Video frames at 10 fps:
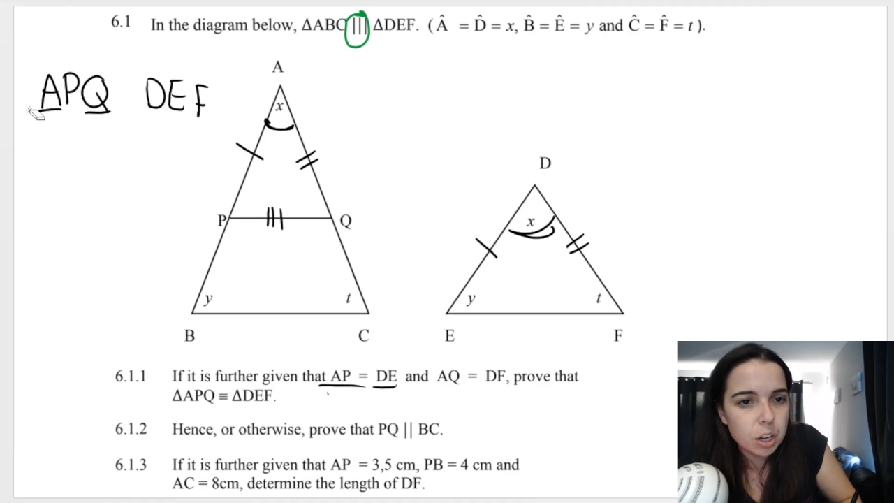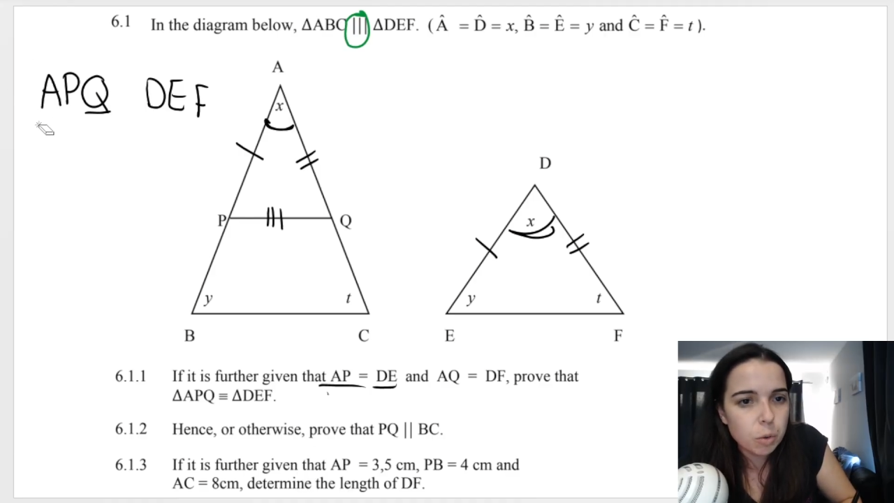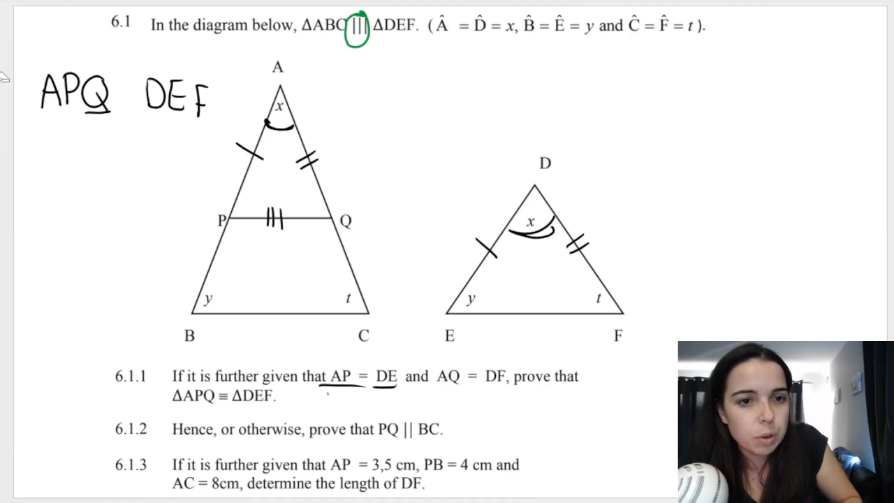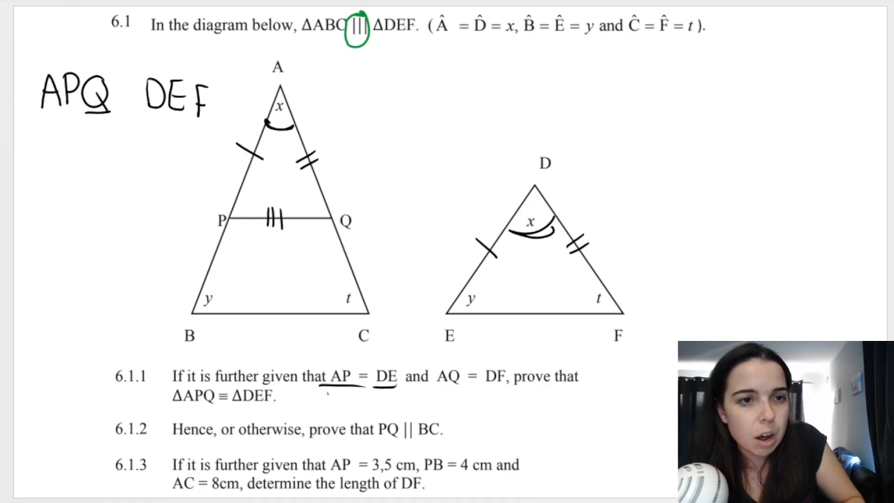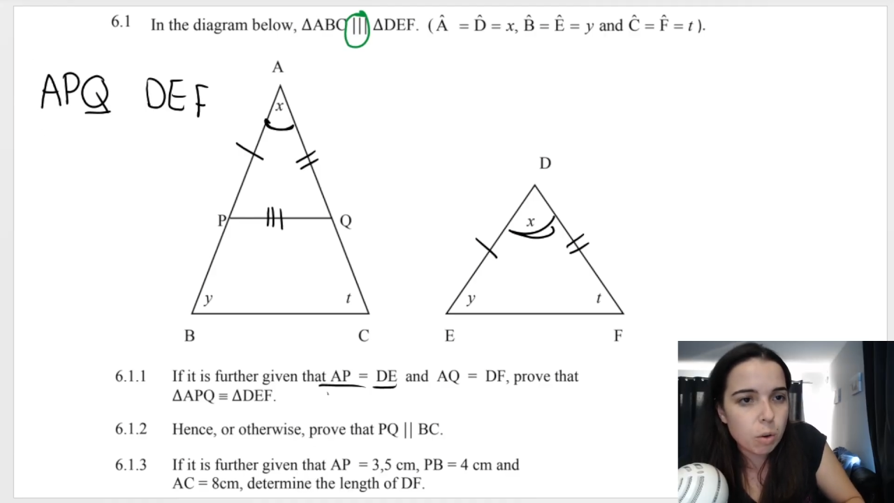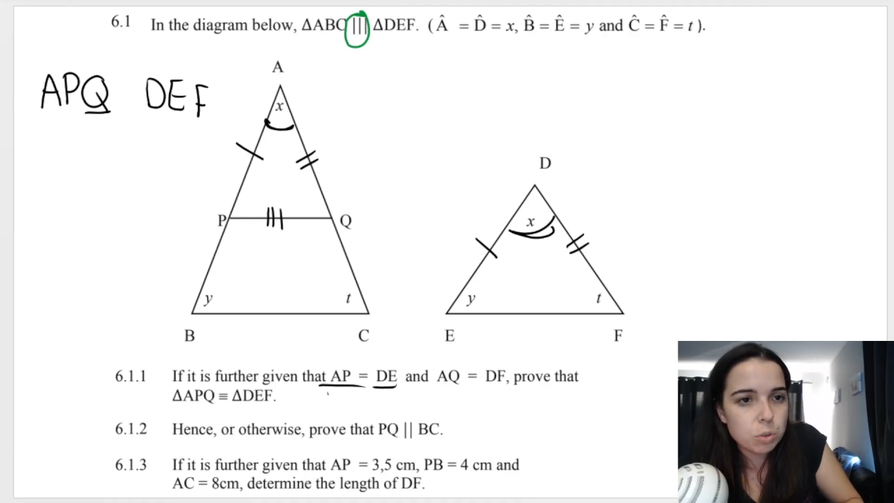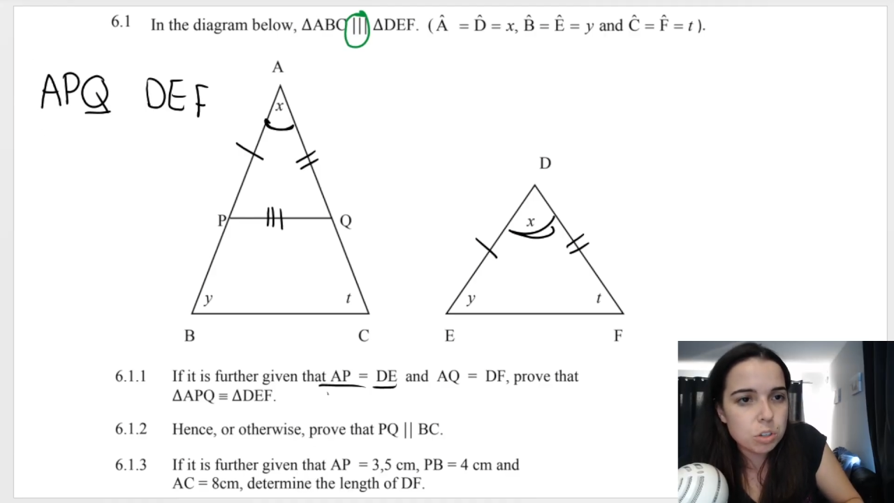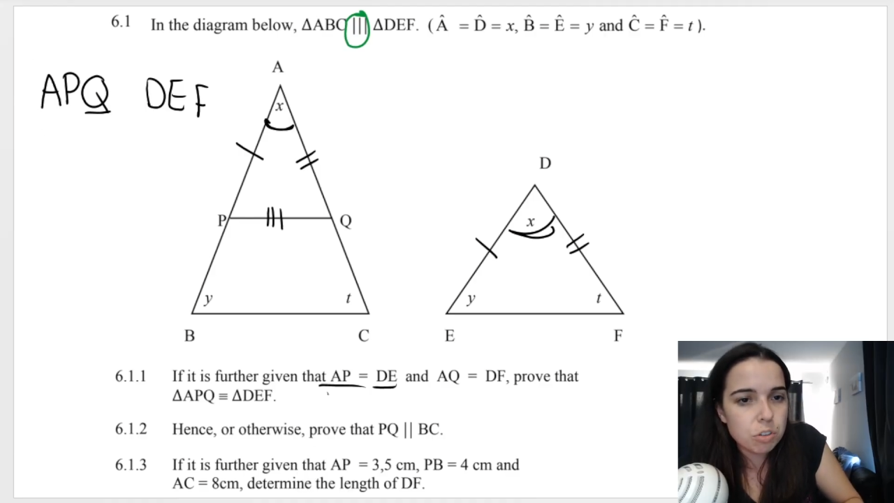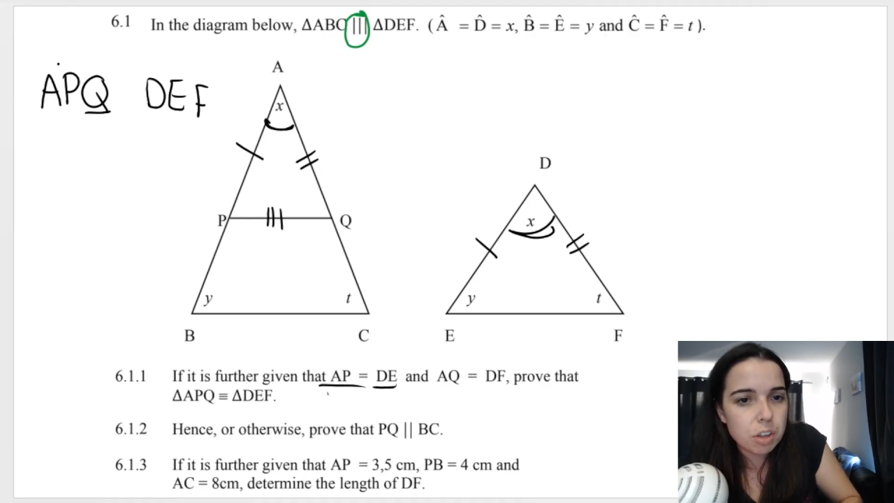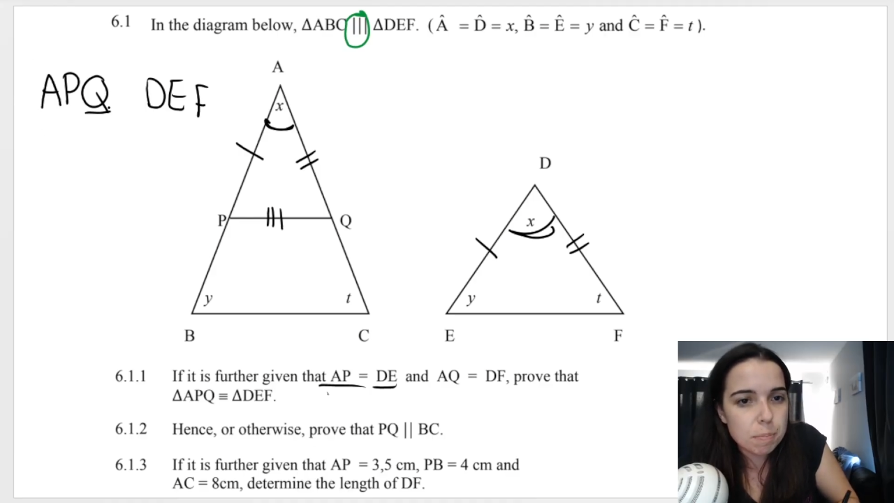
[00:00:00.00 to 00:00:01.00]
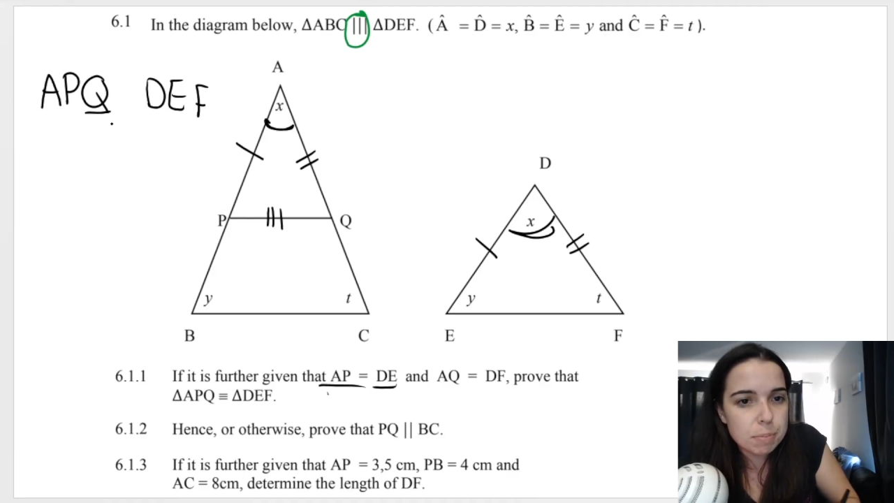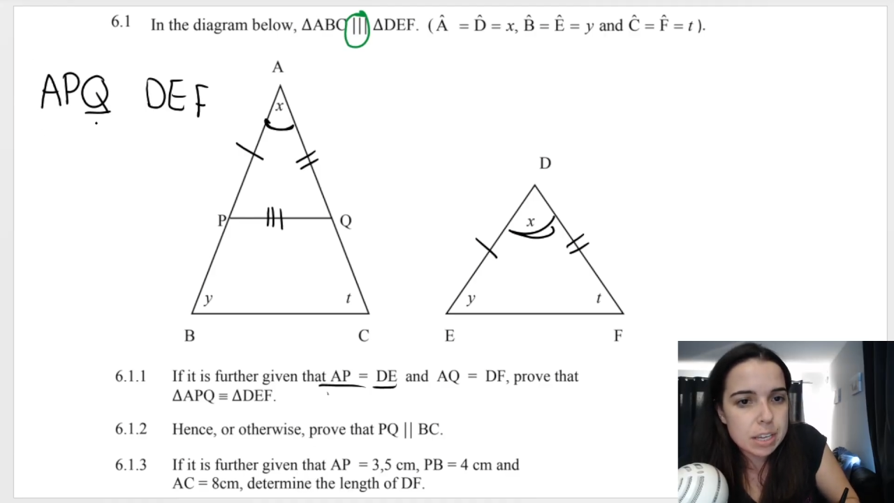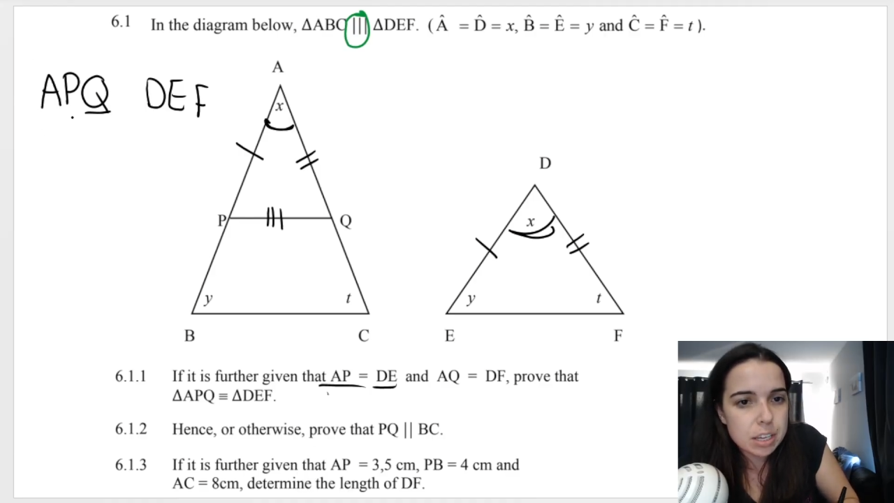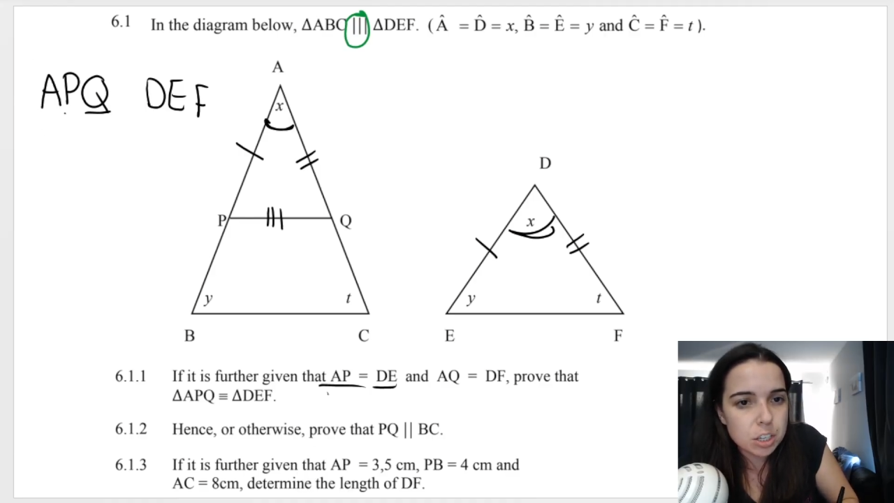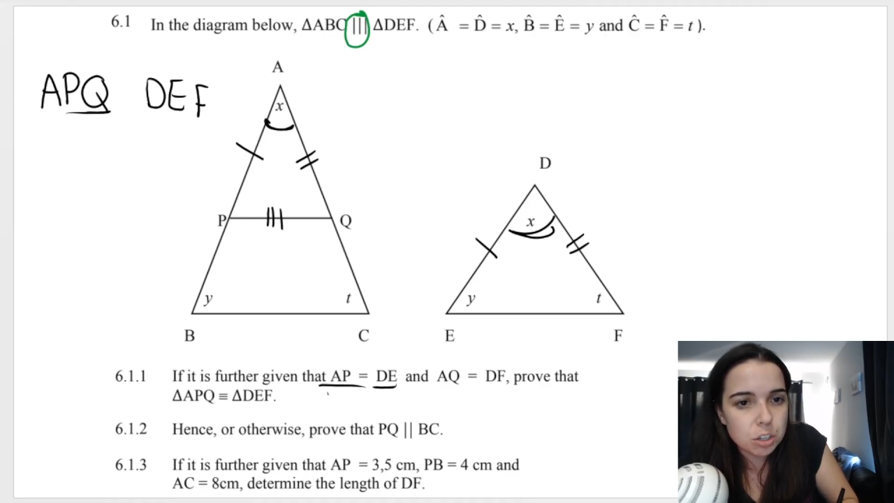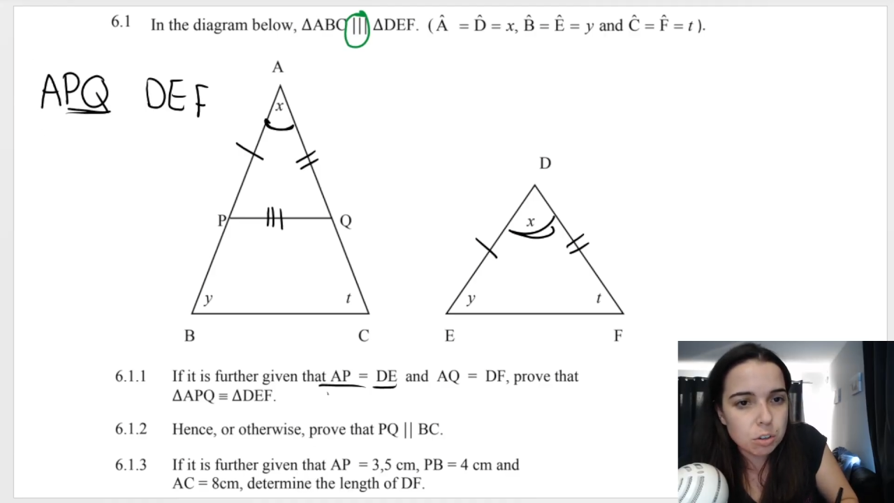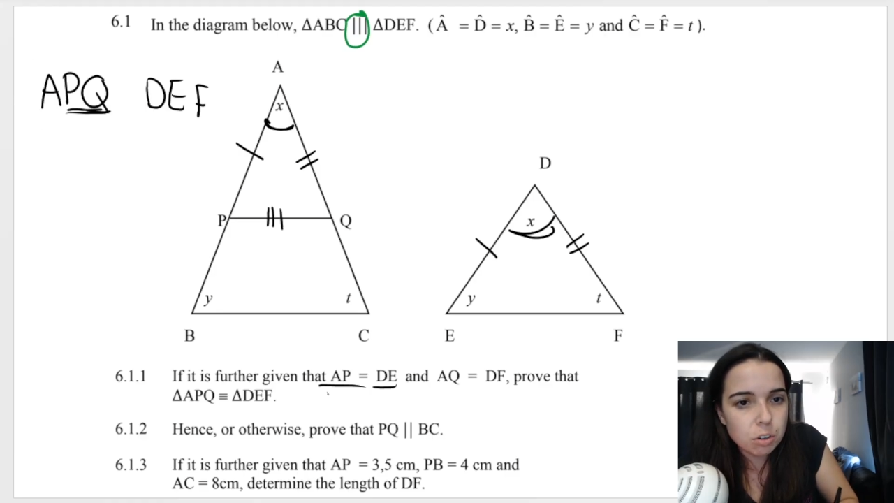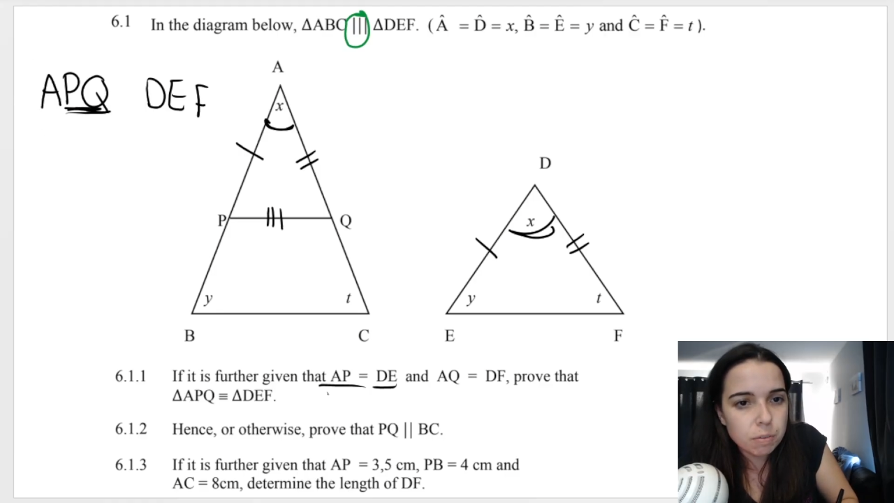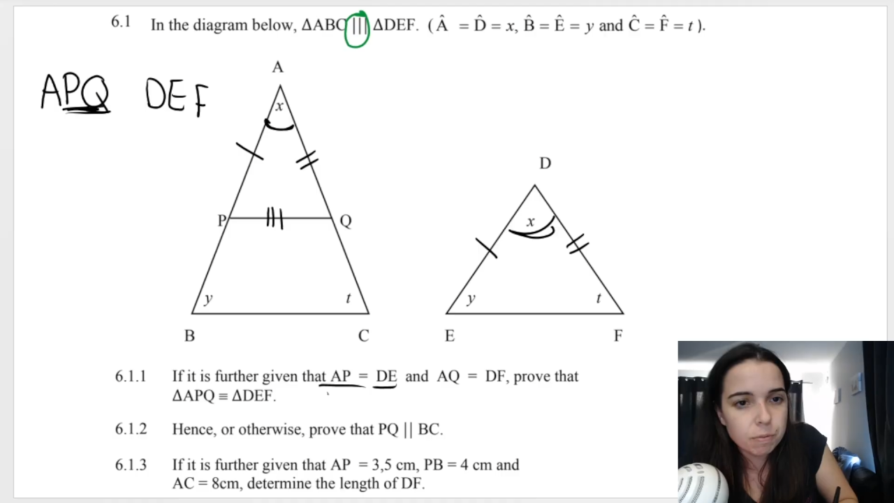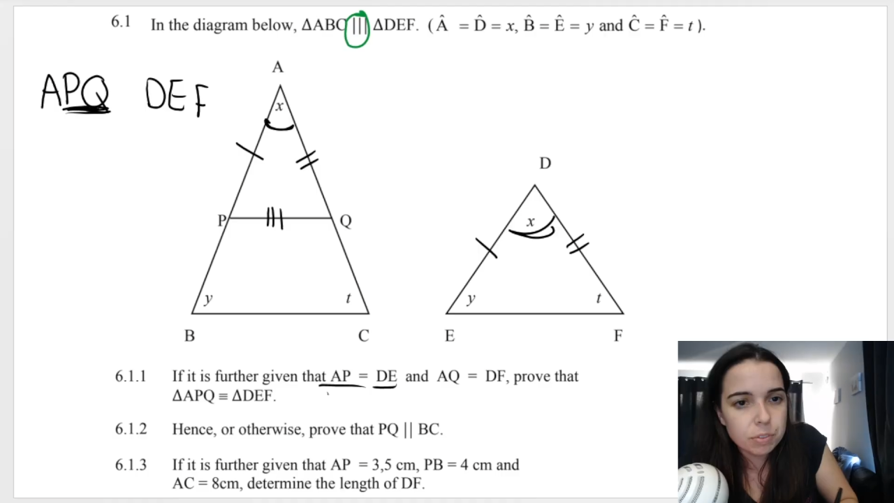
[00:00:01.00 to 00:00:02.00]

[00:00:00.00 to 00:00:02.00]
we now also know that PQ